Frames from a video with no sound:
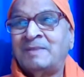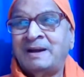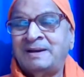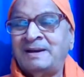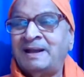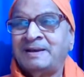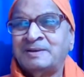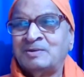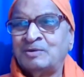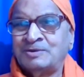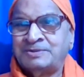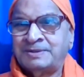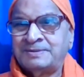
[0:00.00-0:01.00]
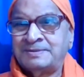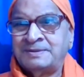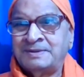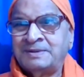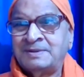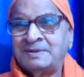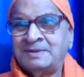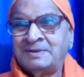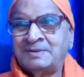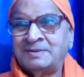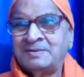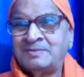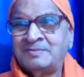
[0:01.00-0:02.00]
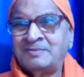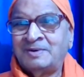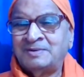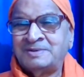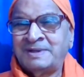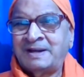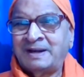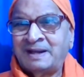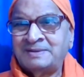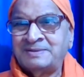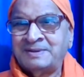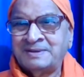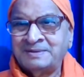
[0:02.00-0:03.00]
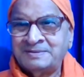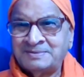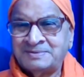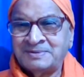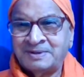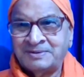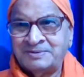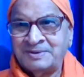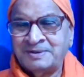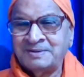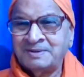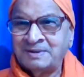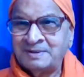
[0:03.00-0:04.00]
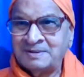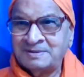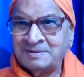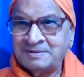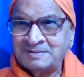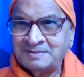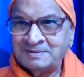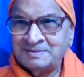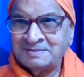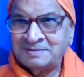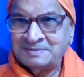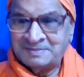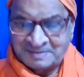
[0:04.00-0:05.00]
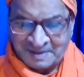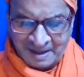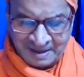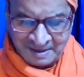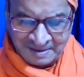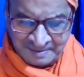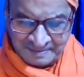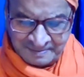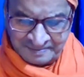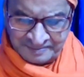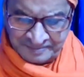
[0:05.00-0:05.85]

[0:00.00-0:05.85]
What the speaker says: Mind like an ocean. Waves are rising, surging, and